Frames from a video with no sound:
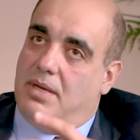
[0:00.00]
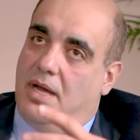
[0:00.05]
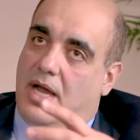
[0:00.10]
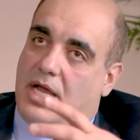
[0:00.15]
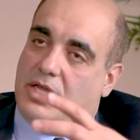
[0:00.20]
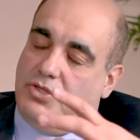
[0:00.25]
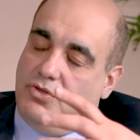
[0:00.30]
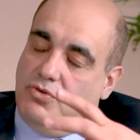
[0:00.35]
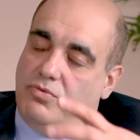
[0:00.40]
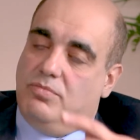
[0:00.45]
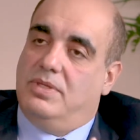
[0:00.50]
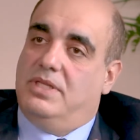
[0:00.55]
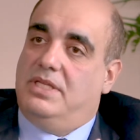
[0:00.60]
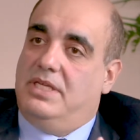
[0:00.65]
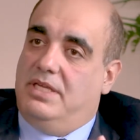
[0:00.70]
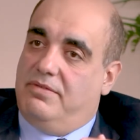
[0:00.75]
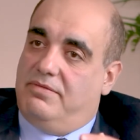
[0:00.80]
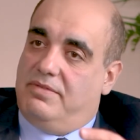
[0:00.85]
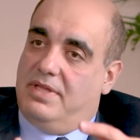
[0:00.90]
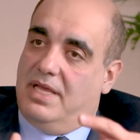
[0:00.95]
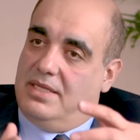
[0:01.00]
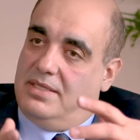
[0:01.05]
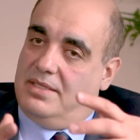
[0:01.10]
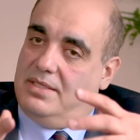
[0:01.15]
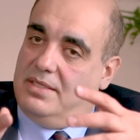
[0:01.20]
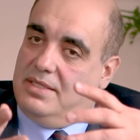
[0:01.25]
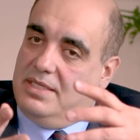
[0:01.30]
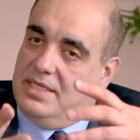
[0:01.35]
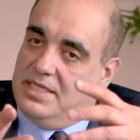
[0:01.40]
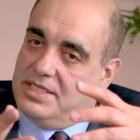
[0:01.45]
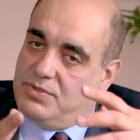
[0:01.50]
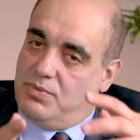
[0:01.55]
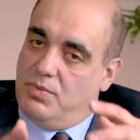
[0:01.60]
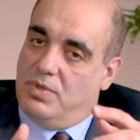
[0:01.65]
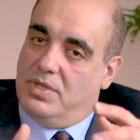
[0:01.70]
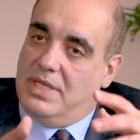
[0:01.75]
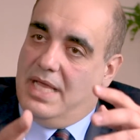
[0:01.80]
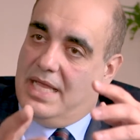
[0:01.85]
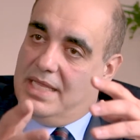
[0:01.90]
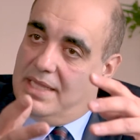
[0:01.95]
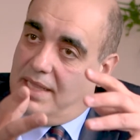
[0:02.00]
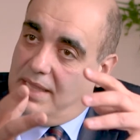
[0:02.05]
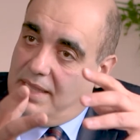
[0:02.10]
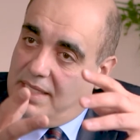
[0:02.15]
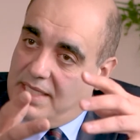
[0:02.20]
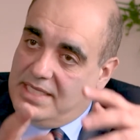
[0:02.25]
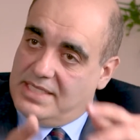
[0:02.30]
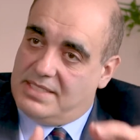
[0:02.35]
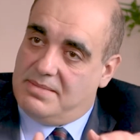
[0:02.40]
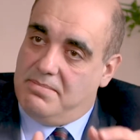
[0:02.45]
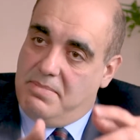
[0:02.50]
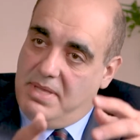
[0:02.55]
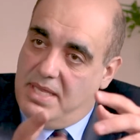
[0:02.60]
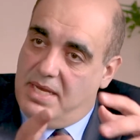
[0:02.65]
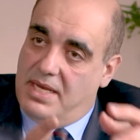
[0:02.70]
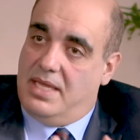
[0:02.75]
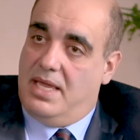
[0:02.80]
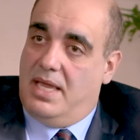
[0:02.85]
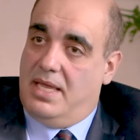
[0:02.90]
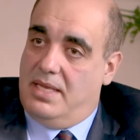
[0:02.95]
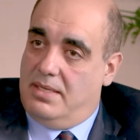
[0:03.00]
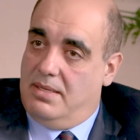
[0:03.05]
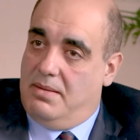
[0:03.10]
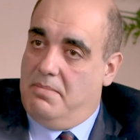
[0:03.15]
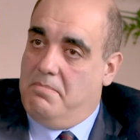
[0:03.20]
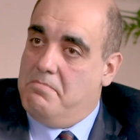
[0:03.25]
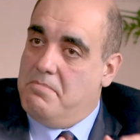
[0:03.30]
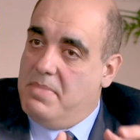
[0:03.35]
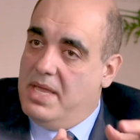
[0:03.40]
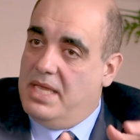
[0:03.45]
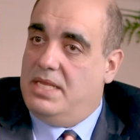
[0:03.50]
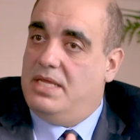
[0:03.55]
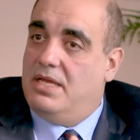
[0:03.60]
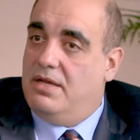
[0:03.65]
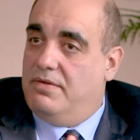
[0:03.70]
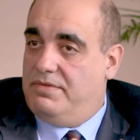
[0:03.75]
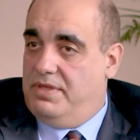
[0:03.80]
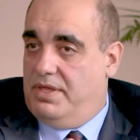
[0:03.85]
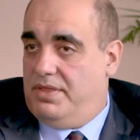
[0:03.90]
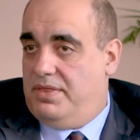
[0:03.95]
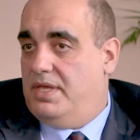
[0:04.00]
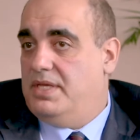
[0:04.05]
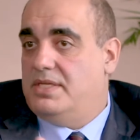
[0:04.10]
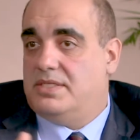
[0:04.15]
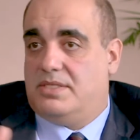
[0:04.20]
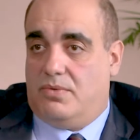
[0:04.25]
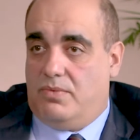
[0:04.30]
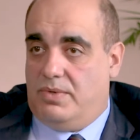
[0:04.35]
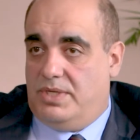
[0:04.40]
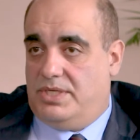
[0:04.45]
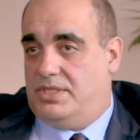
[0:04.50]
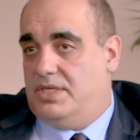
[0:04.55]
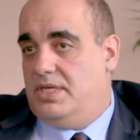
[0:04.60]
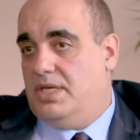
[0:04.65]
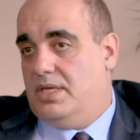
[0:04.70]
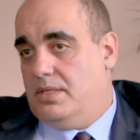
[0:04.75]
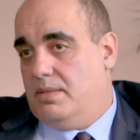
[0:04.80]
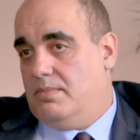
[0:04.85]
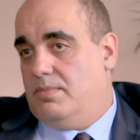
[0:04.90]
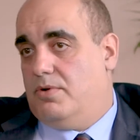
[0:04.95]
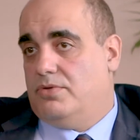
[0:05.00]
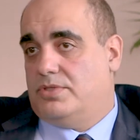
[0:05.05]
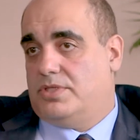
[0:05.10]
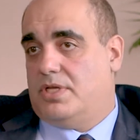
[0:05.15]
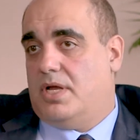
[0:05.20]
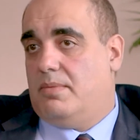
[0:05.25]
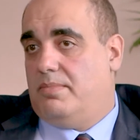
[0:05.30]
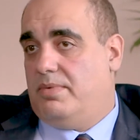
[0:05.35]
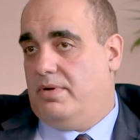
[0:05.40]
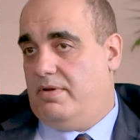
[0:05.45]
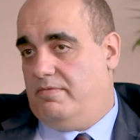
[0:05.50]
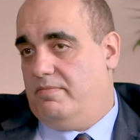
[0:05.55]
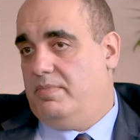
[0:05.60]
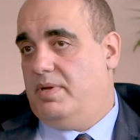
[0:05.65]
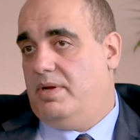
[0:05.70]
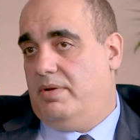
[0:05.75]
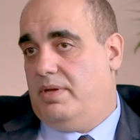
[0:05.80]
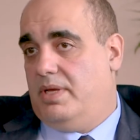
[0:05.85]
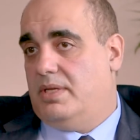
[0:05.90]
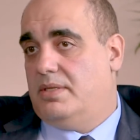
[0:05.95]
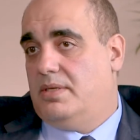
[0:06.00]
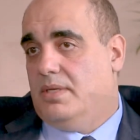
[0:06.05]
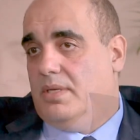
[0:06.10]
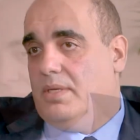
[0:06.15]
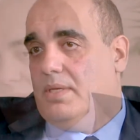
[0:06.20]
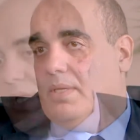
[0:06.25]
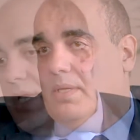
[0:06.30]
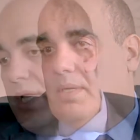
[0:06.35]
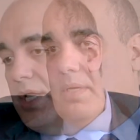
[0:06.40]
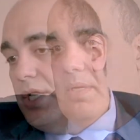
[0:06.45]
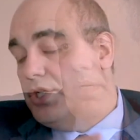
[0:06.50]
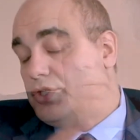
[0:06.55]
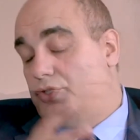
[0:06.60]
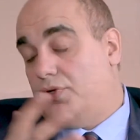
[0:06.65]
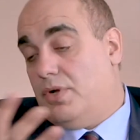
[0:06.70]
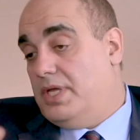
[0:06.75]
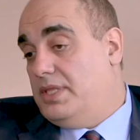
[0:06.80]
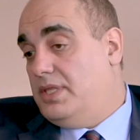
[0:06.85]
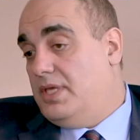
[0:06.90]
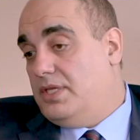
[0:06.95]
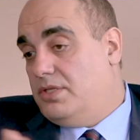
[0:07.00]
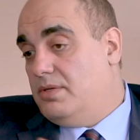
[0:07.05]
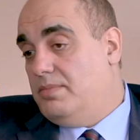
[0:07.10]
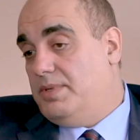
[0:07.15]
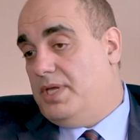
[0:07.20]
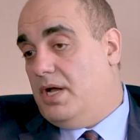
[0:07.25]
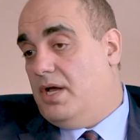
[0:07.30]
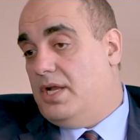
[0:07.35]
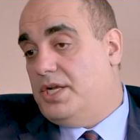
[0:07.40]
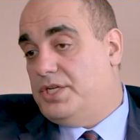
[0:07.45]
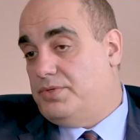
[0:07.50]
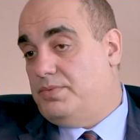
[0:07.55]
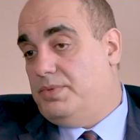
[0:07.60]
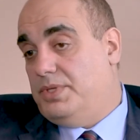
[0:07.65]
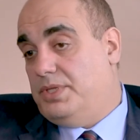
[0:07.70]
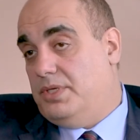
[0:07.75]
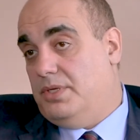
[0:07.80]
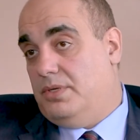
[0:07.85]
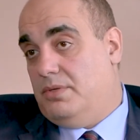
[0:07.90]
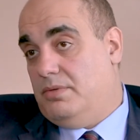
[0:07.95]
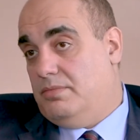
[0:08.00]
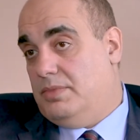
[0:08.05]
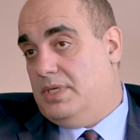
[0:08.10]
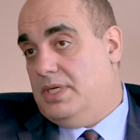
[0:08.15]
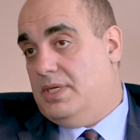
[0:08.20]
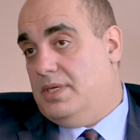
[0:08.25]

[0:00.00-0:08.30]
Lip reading: I do believe that this will at least mitigate many of the things that we see in the postoperative period. So I think, to be honest with you,